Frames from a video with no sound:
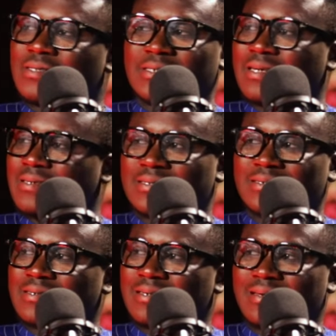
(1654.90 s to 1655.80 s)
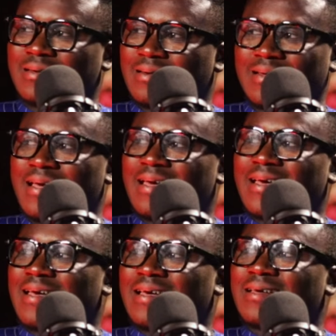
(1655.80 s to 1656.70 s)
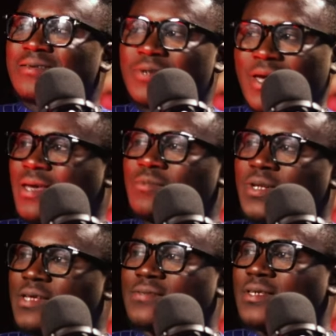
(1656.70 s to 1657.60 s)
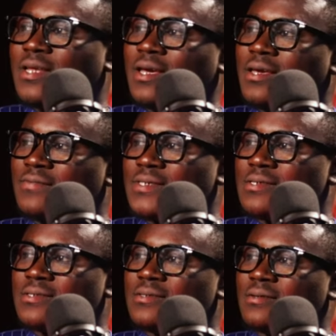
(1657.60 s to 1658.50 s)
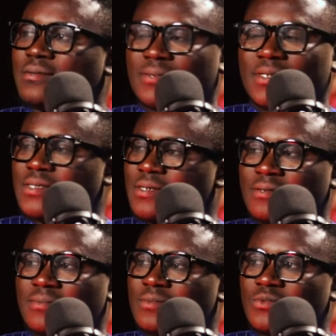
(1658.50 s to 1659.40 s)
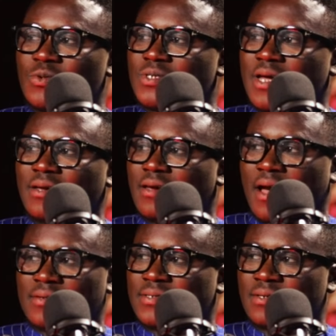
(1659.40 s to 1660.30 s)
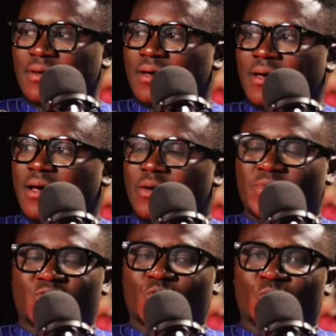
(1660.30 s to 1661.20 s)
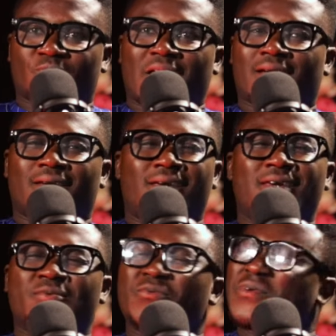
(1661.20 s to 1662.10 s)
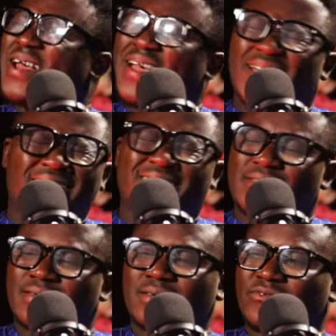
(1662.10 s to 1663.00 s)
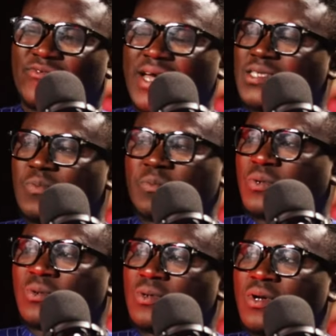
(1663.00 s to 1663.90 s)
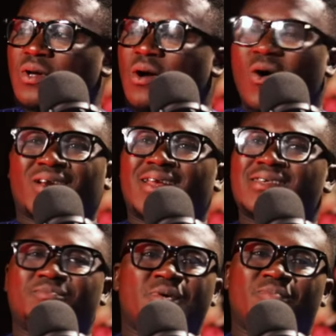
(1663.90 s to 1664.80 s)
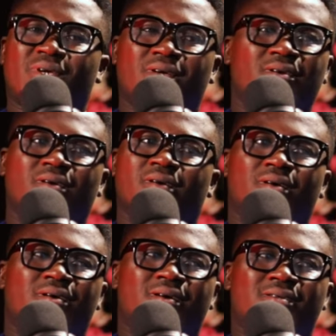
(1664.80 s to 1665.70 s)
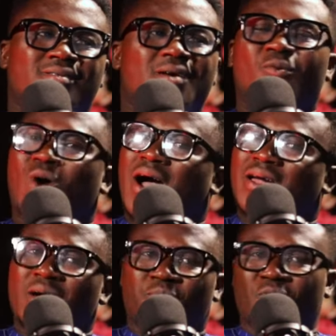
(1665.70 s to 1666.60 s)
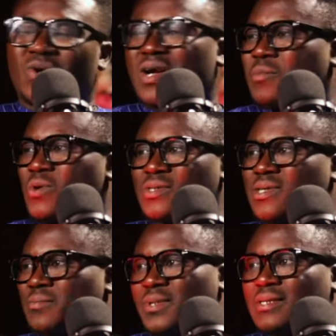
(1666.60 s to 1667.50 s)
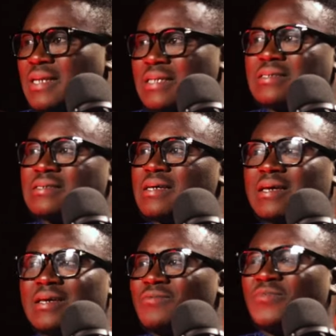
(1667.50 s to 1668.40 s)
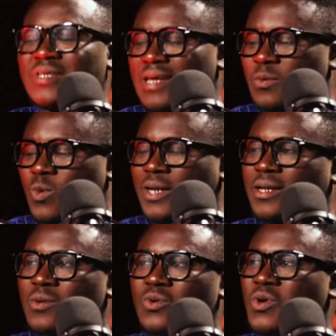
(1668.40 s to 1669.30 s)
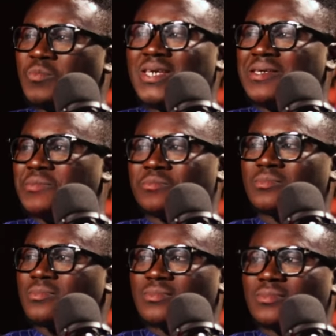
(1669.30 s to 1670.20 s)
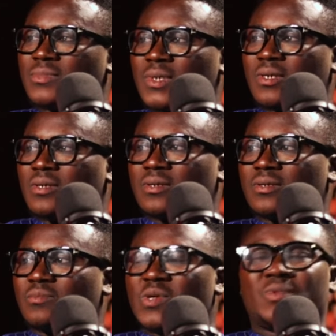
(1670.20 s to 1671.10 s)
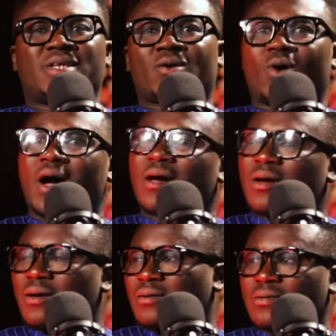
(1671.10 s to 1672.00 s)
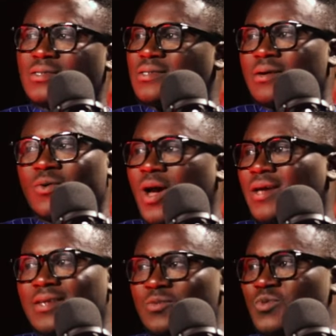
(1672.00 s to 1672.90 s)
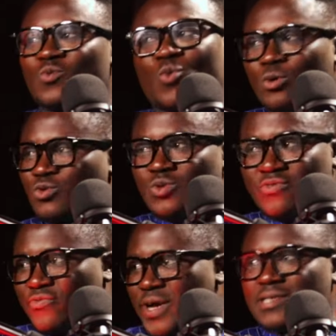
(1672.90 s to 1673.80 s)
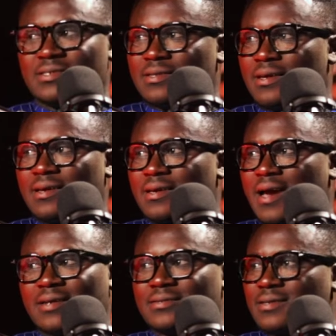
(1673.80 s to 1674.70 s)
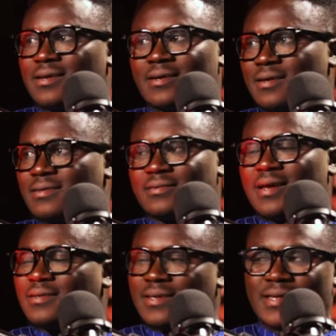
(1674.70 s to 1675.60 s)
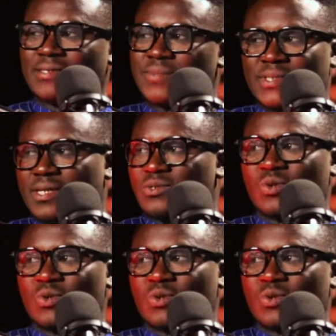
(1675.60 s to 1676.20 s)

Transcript: in his church. Because he believes, yeah, he in believes the, in the gifts yeah. in, in those that he has. I mean, so he rarely invites people, unless maybe it's a choir program or something. That mm. even that one, it will not be him. Maybe the choir, it's the choir that we want to invite the uh, that guest minister